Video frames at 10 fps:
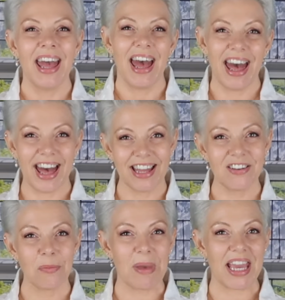
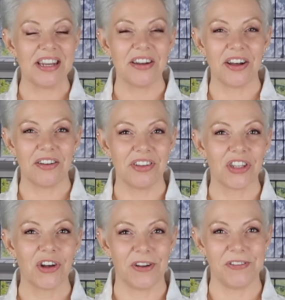handmade
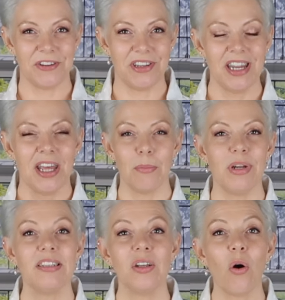of cotton,
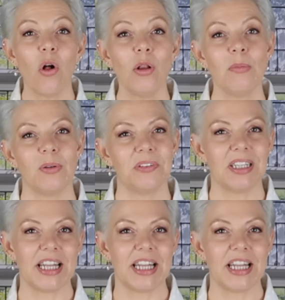but it's almost